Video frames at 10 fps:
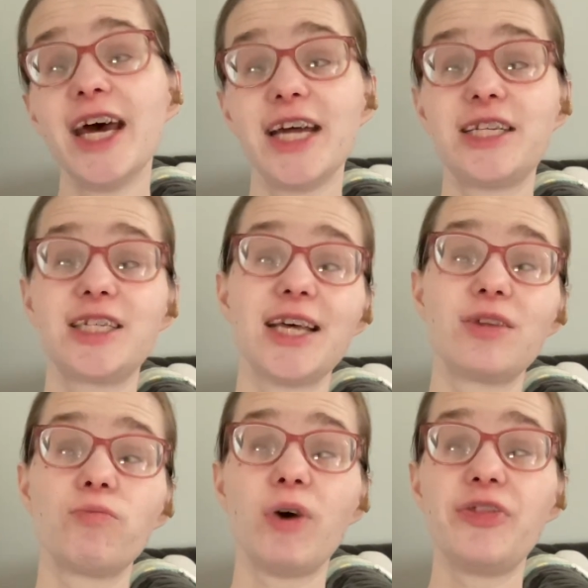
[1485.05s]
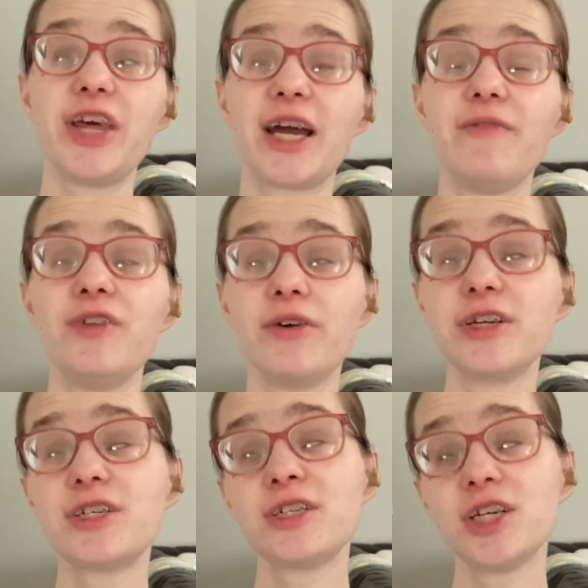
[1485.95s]
and she said the one thing I've
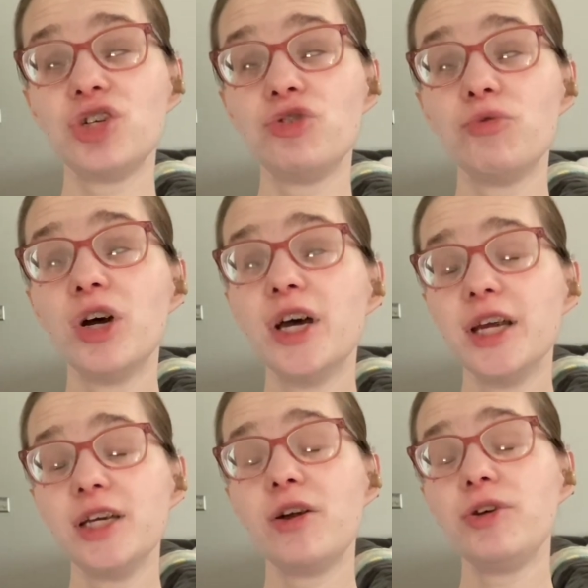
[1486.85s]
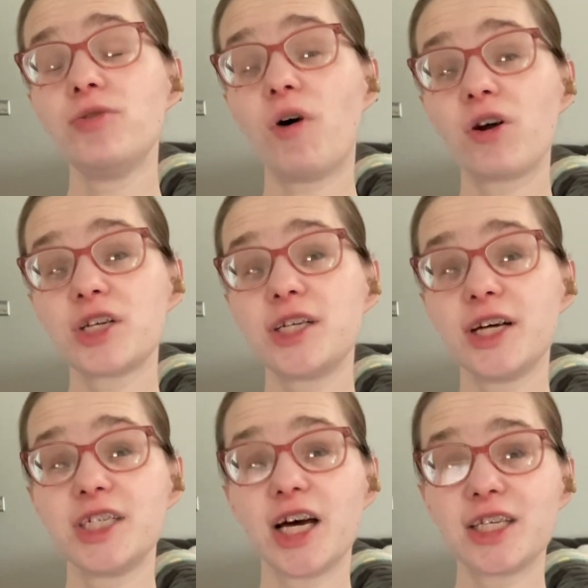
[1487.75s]
noticed is that you are still
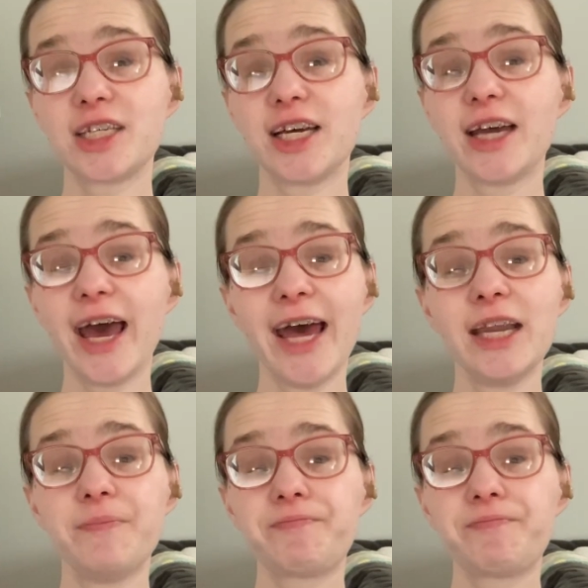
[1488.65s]
adjusting, and